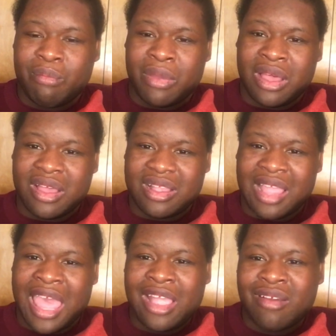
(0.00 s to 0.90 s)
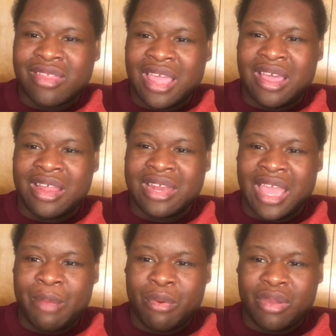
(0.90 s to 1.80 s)
But I ain't gonna say her
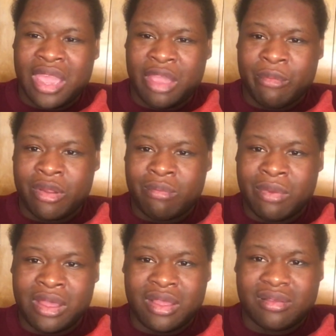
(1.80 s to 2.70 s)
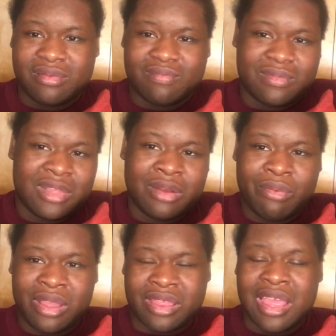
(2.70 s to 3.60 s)
name on camera, but
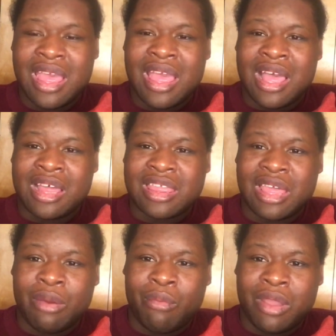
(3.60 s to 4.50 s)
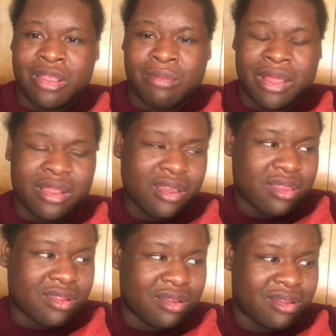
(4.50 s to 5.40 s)
anyways, I said, where's my
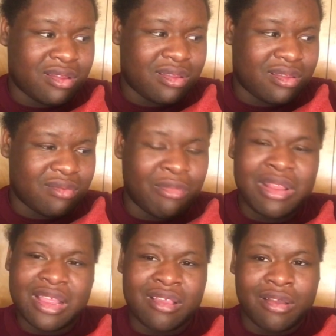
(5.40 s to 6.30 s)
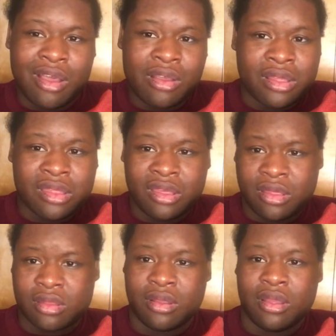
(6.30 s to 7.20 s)
sister? We just gonna call her
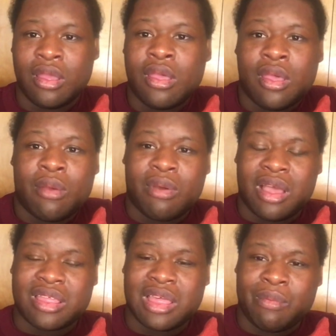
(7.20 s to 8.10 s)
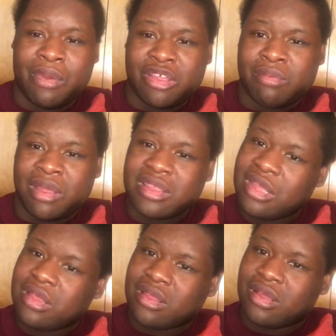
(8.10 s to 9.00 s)
sister. I said, where's my
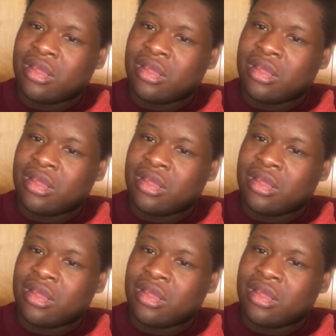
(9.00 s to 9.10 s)
sister?